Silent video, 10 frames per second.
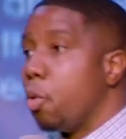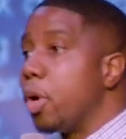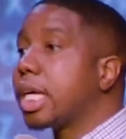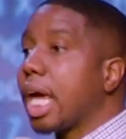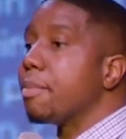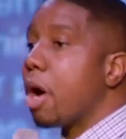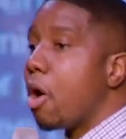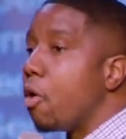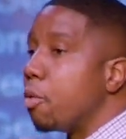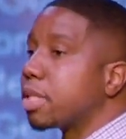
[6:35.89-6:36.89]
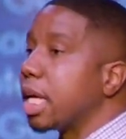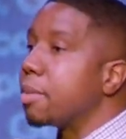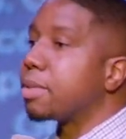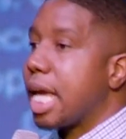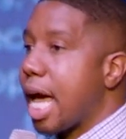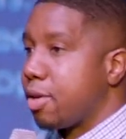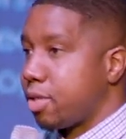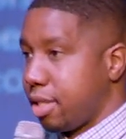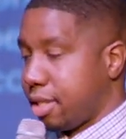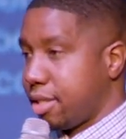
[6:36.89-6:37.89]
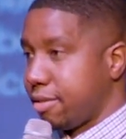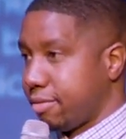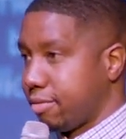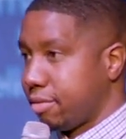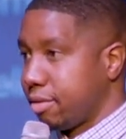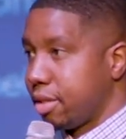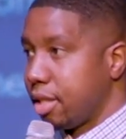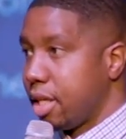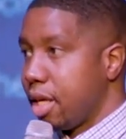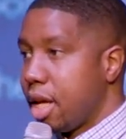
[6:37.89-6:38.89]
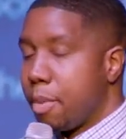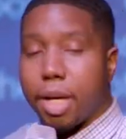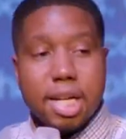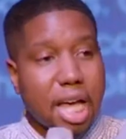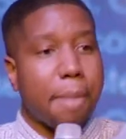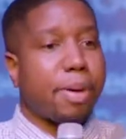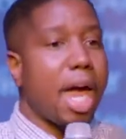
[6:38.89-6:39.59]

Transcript: We came home to empty houses because our